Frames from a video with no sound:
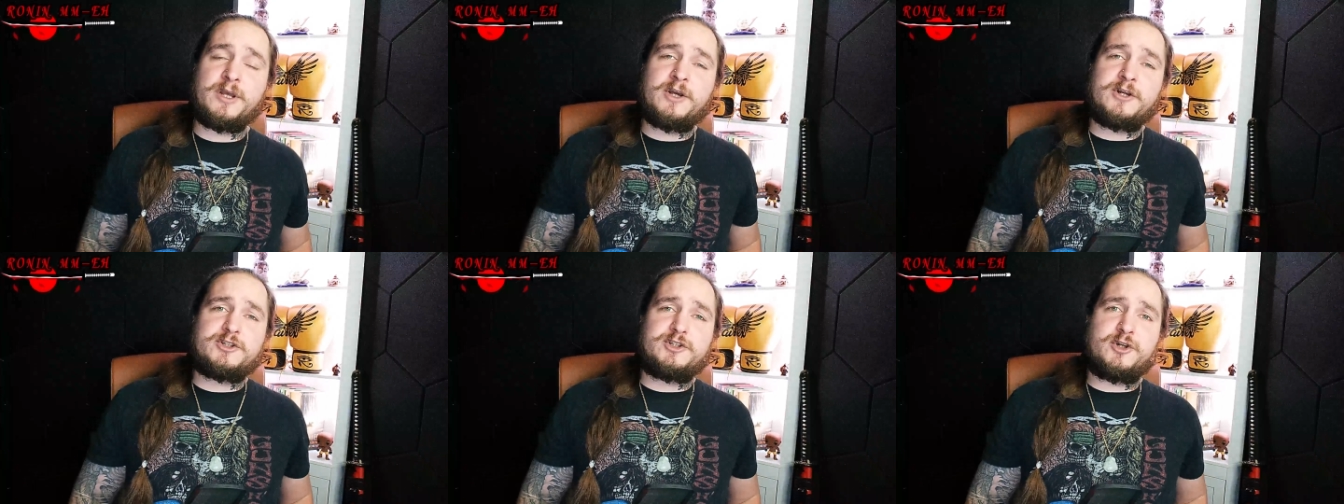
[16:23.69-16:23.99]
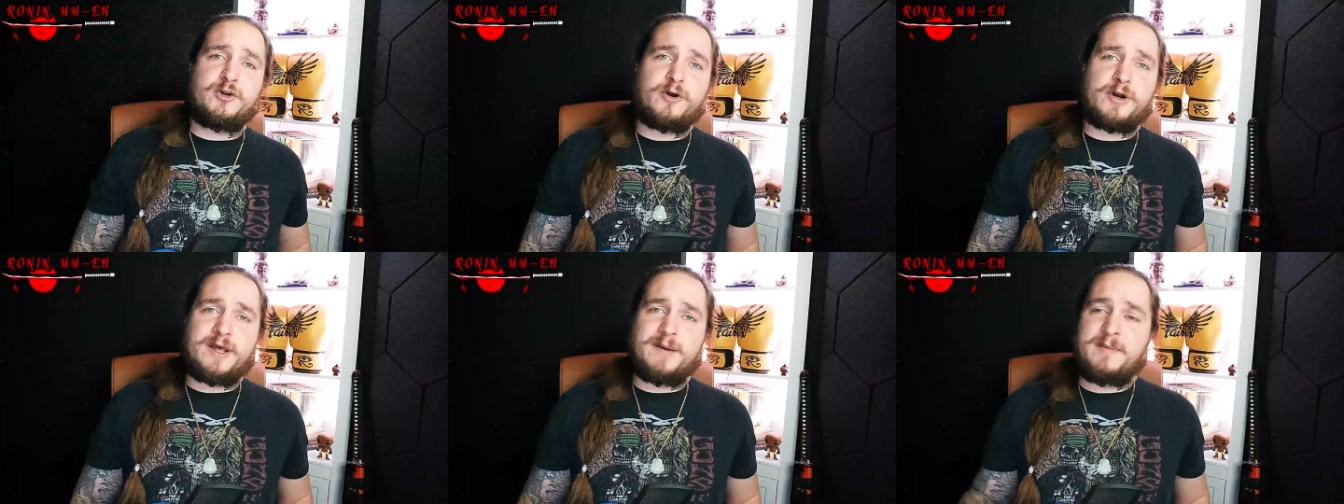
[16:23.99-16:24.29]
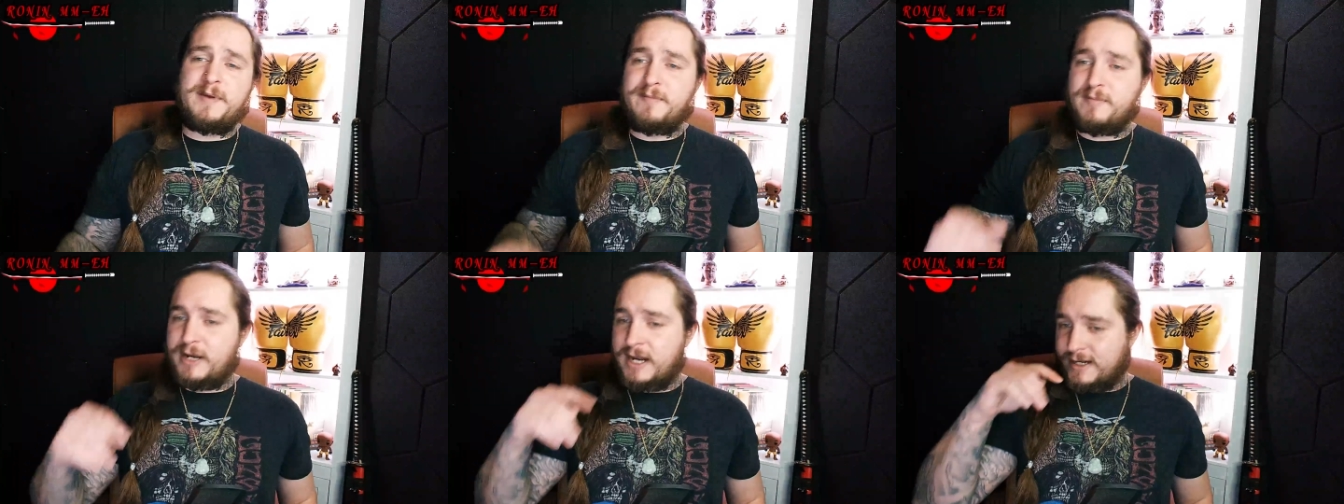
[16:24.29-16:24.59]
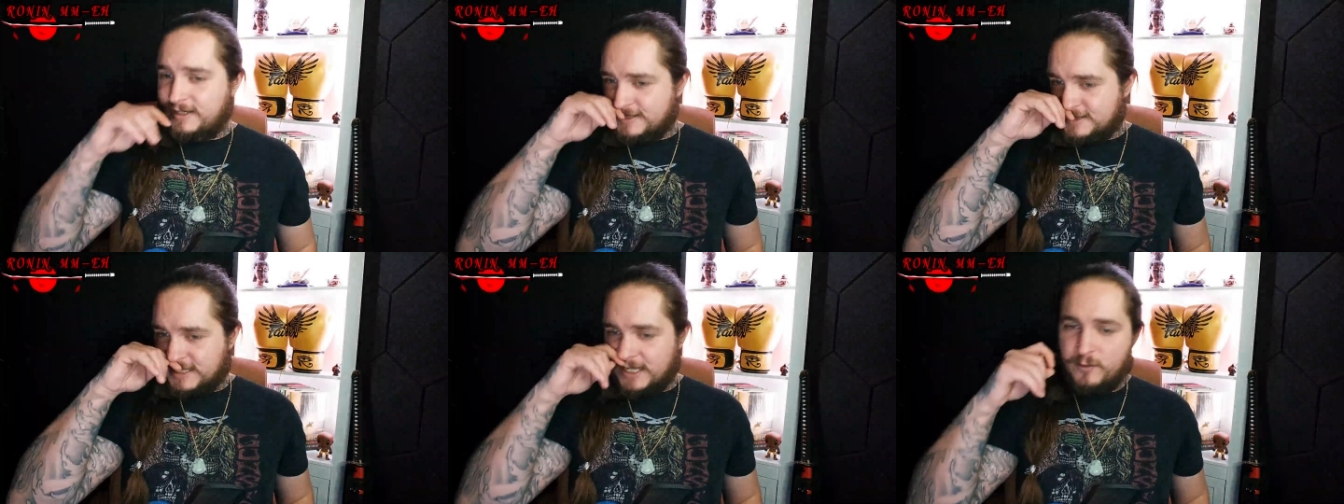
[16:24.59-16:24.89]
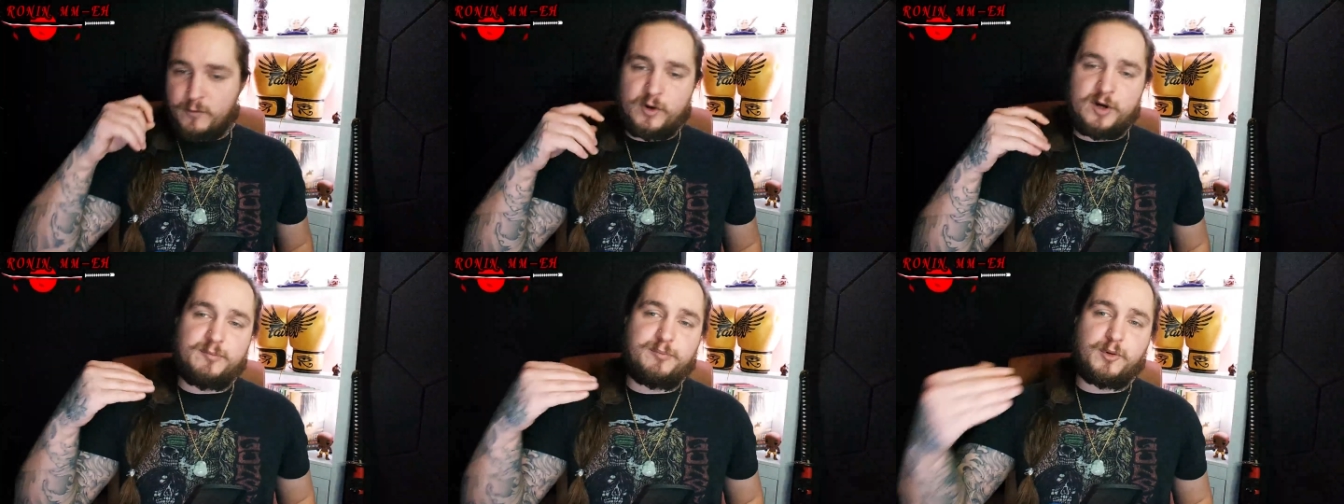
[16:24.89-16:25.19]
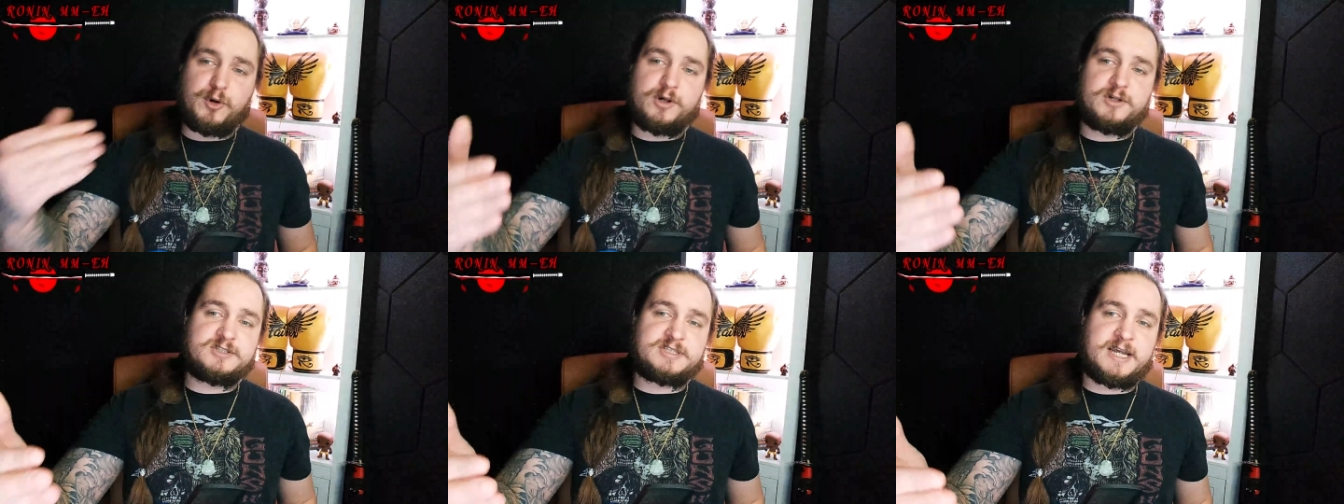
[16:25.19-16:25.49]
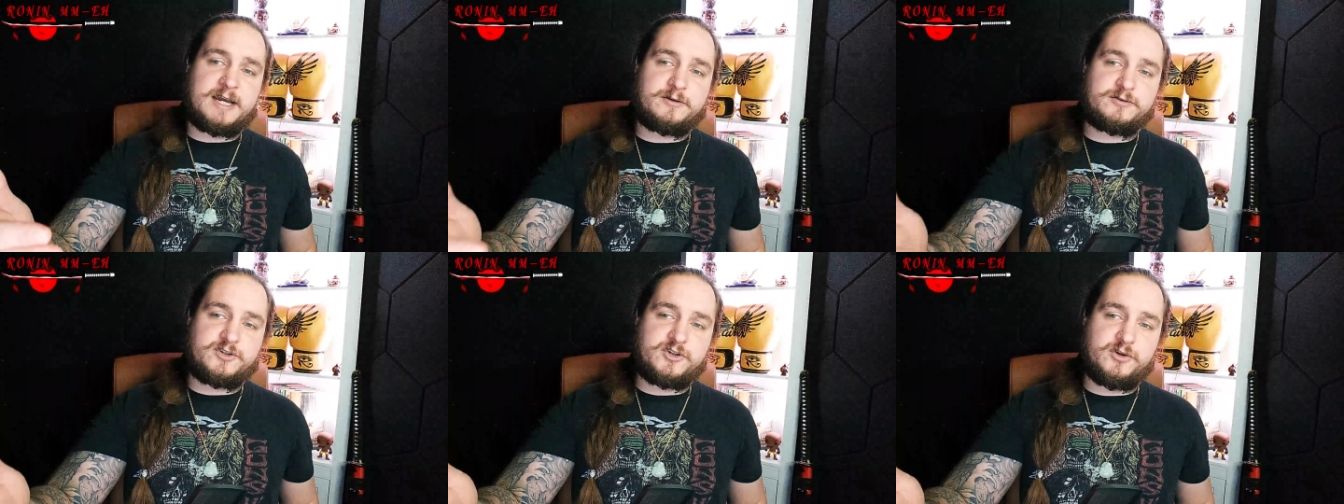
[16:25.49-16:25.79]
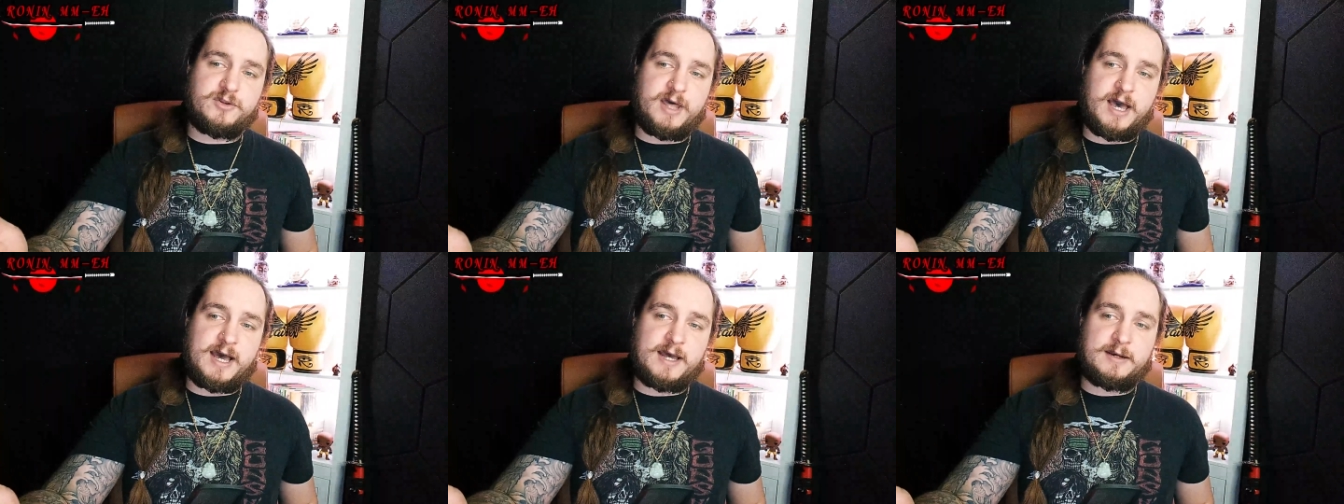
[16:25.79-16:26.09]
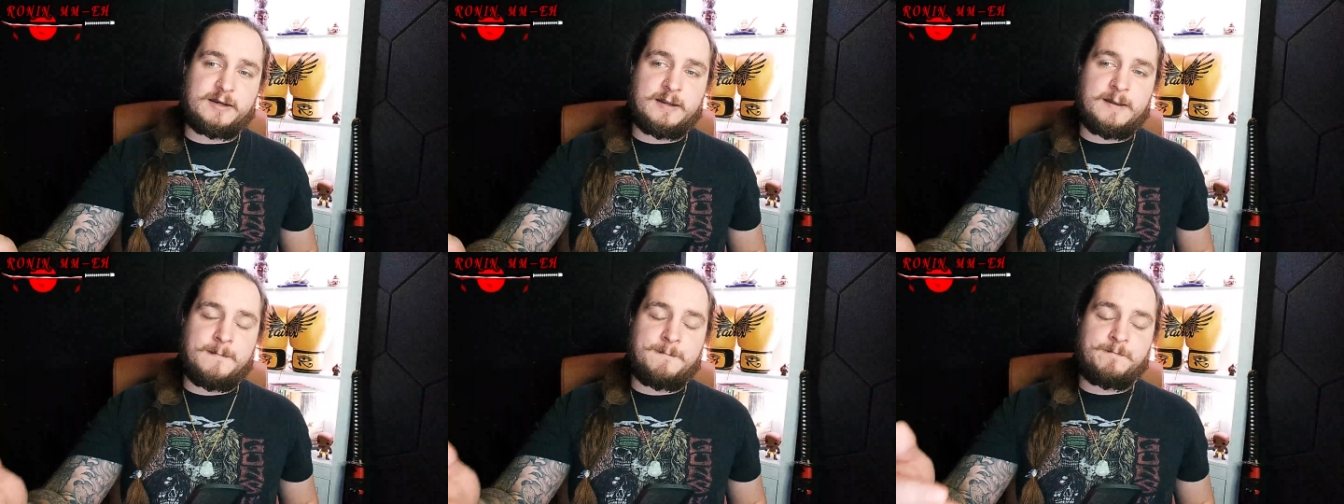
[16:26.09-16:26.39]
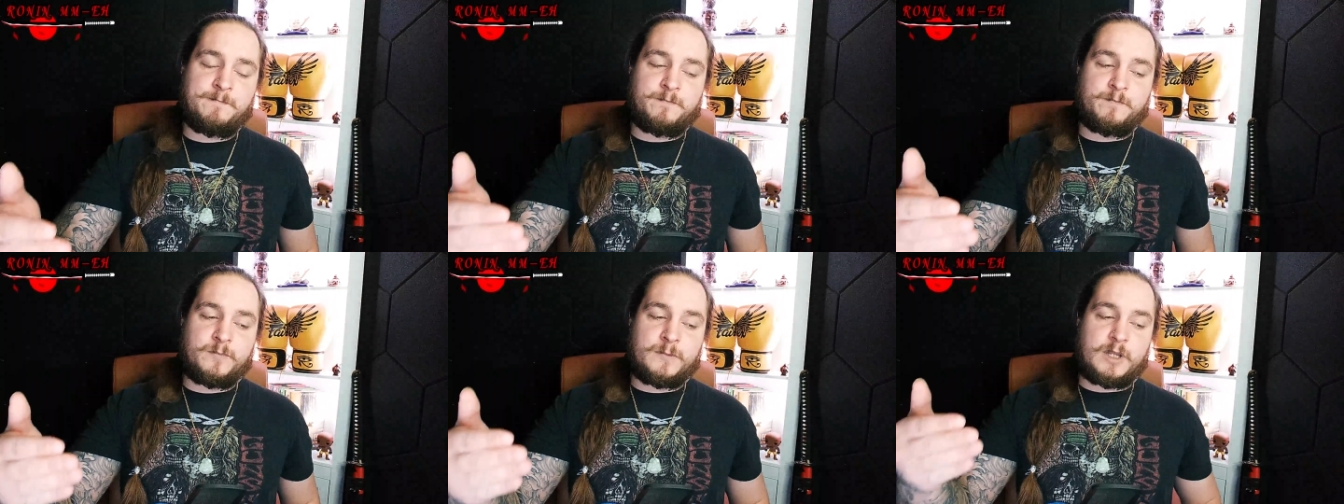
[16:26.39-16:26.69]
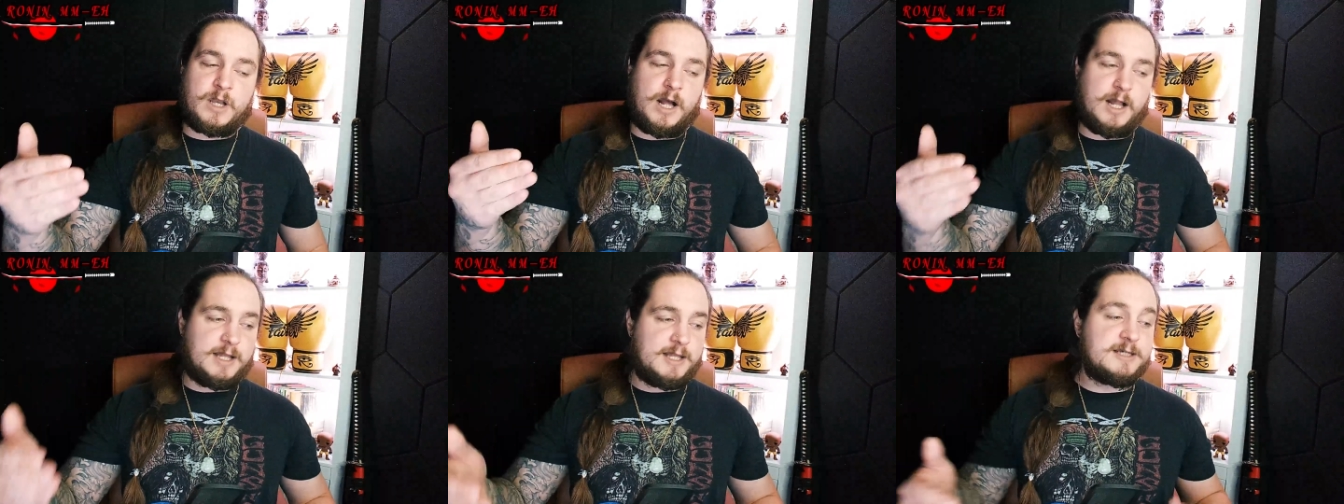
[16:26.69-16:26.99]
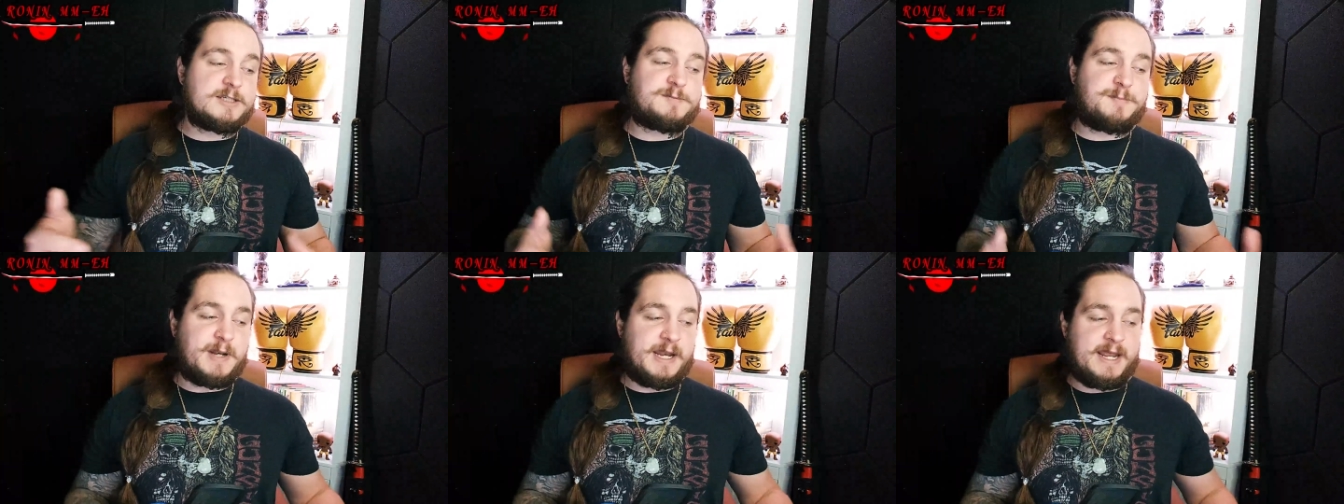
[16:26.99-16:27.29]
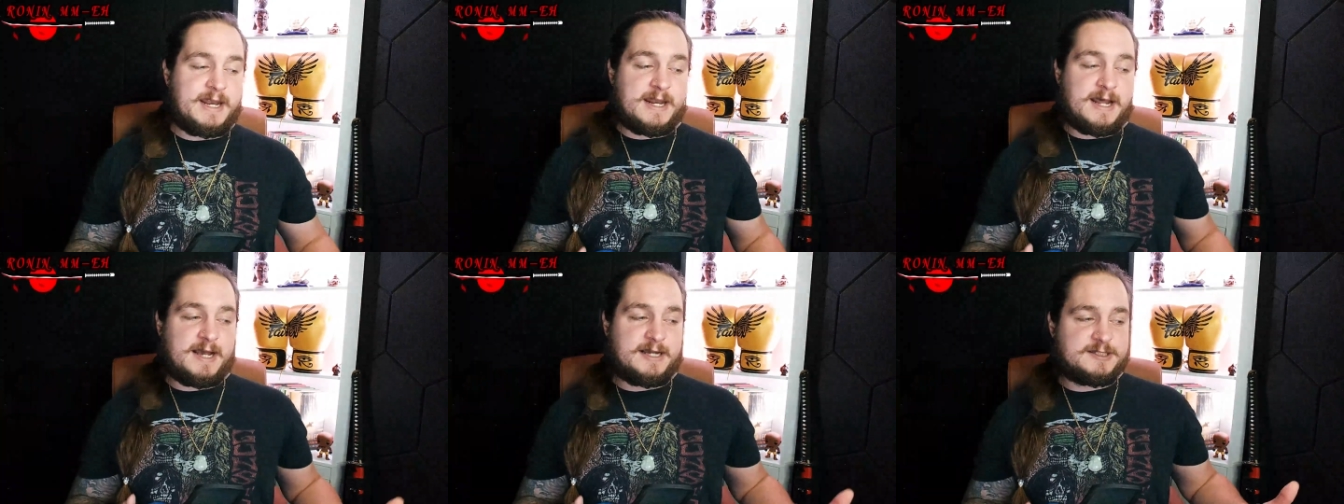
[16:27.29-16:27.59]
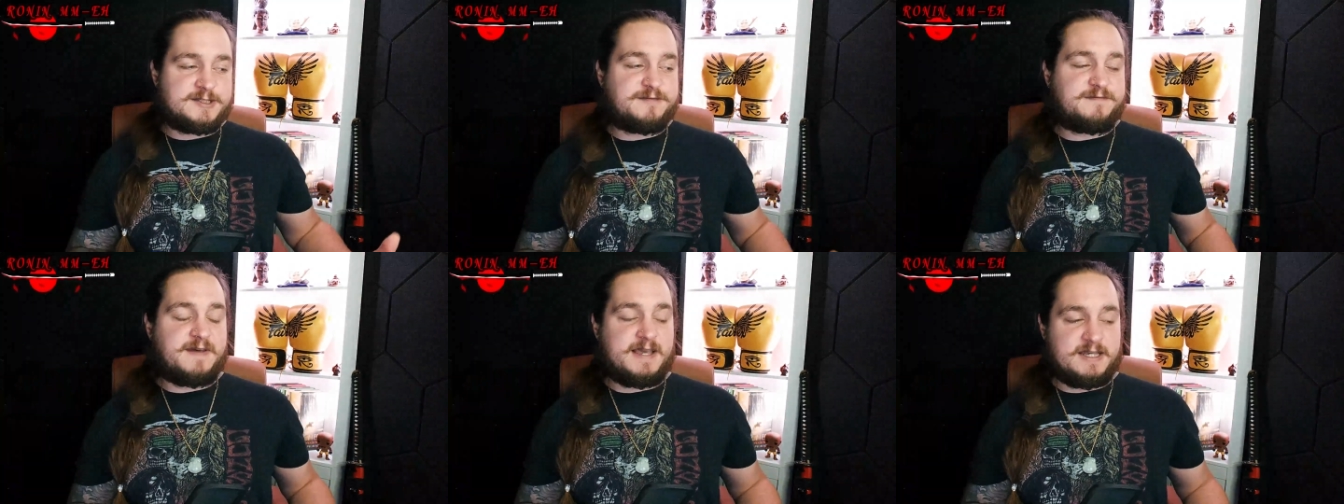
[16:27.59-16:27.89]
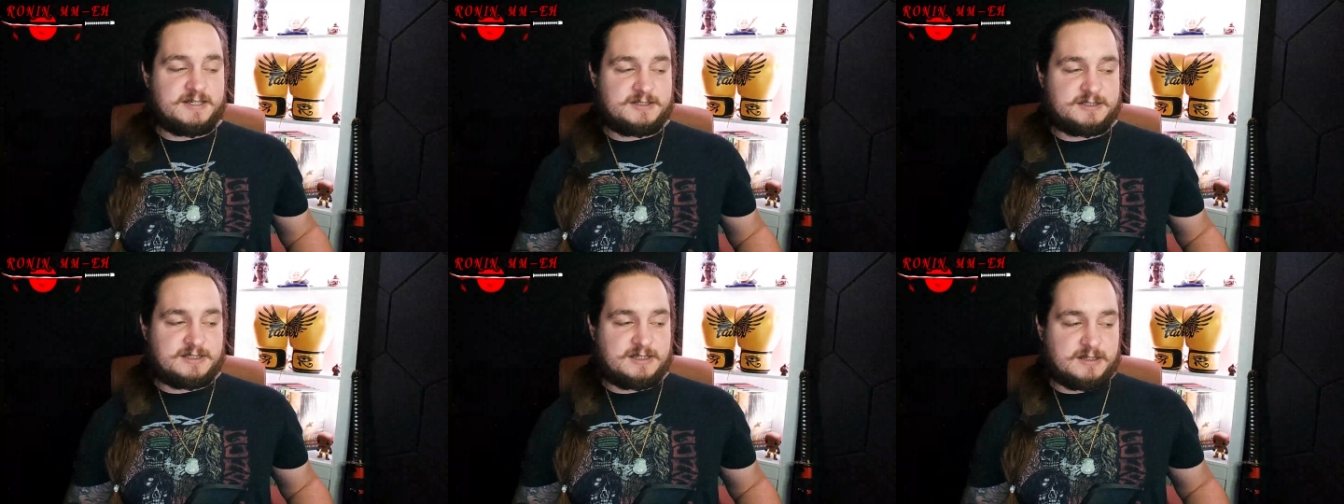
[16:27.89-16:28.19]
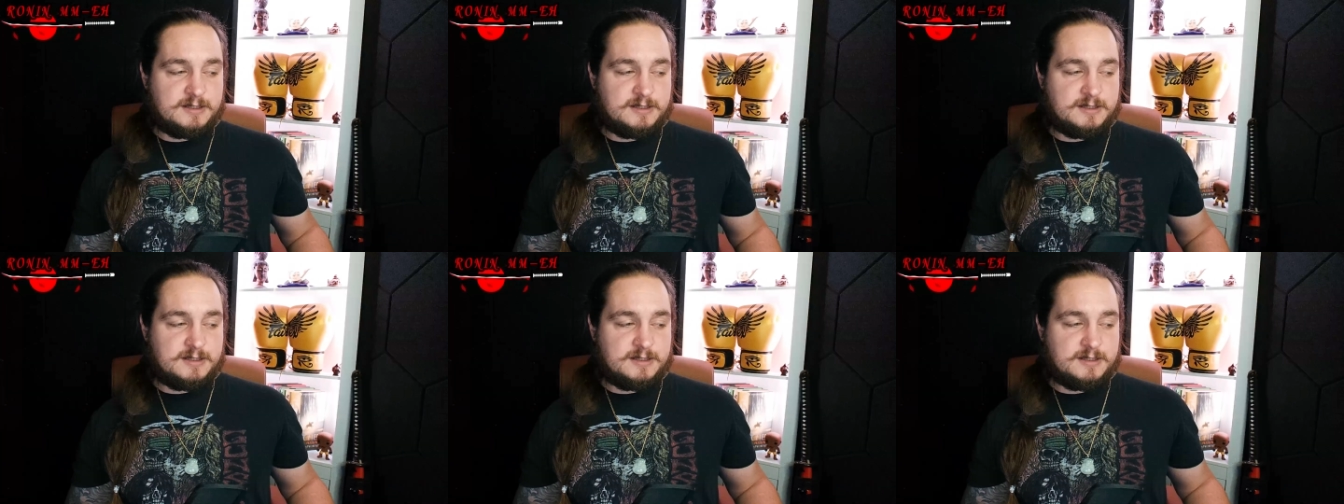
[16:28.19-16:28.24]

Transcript: Do you know what I mean? But I just think when it boils down to that, Alex Pereira has faced